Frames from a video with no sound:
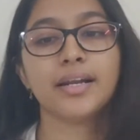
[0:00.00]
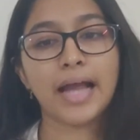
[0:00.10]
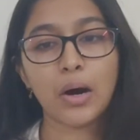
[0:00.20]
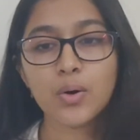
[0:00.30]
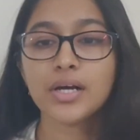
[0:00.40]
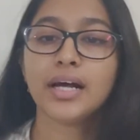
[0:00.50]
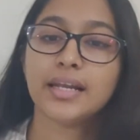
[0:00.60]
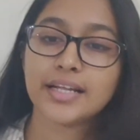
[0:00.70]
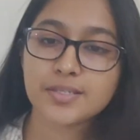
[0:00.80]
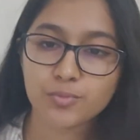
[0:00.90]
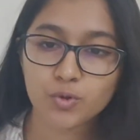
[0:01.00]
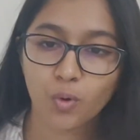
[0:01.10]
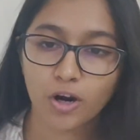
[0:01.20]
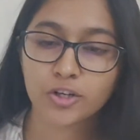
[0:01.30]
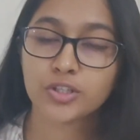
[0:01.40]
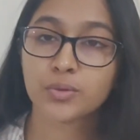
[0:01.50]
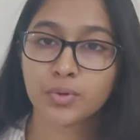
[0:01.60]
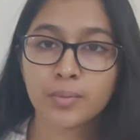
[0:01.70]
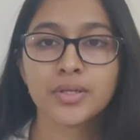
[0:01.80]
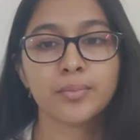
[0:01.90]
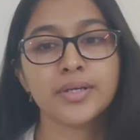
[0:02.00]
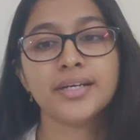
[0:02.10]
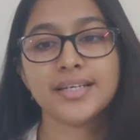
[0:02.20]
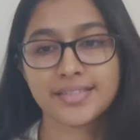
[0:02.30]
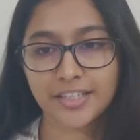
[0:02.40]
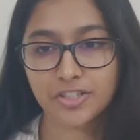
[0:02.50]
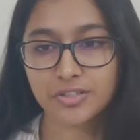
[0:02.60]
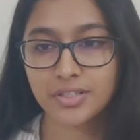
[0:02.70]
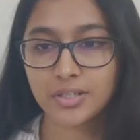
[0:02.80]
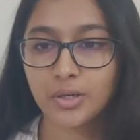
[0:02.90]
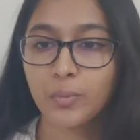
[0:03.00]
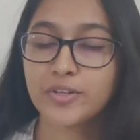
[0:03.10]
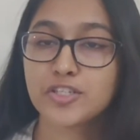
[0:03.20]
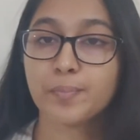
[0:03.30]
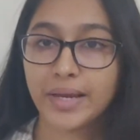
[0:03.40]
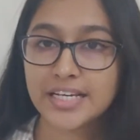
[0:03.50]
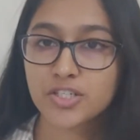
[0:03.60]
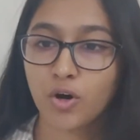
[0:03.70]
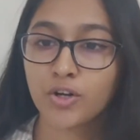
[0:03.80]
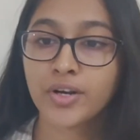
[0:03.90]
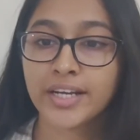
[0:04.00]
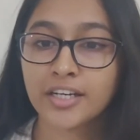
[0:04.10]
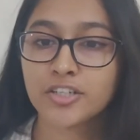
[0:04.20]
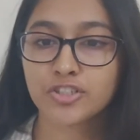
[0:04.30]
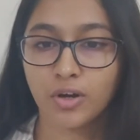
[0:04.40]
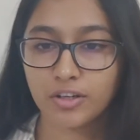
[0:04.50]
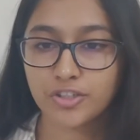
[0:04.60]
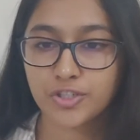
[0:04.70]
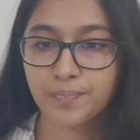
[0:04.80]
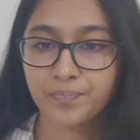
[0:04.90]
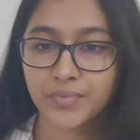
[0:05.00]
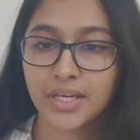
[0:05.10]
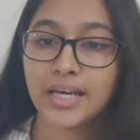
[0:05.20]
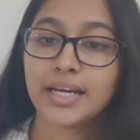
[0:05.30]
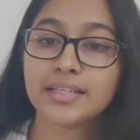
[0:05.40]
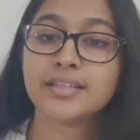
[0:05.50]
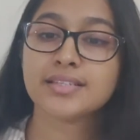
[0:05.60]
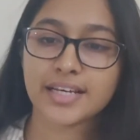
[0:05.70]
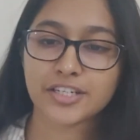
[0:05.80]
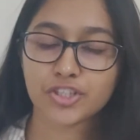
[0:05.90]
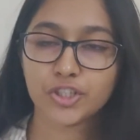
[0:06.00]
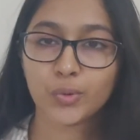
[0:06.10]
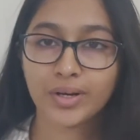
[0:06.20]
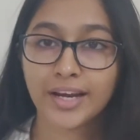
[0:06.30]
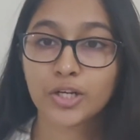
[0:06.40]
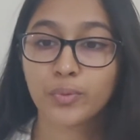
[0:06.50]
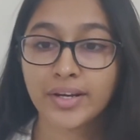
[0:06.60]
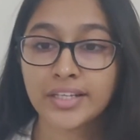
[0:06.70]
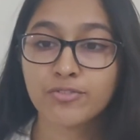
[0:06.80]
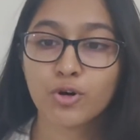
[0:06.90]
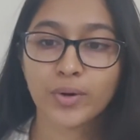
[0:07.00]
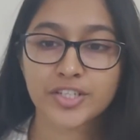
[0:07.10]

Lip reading: Now, let's move on to the verbal ability section, which is based on your English knowledge. In this section, you will get 24